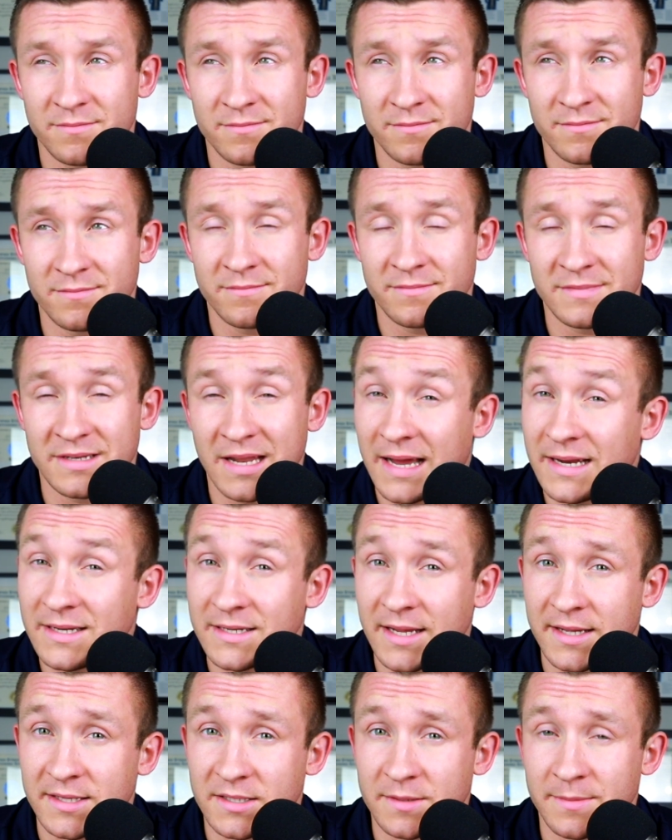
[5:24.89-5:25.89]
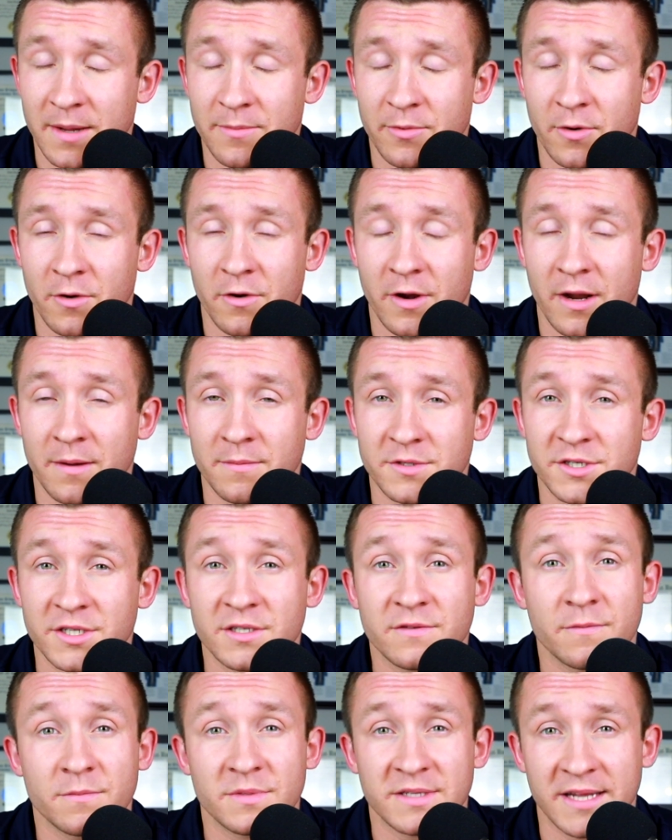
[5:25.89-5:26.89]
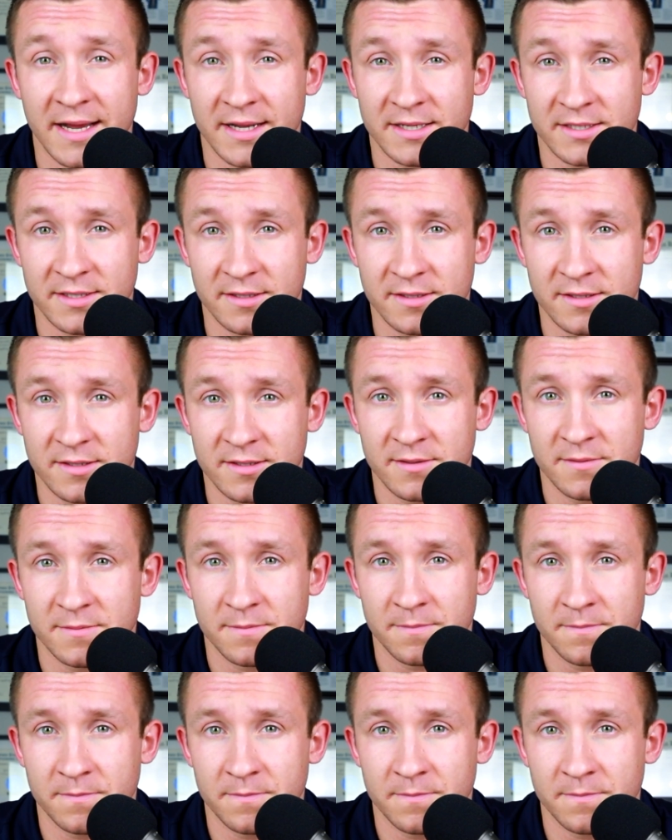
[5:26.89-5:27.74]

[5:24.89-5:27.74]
nine days in my program. She's from Texas.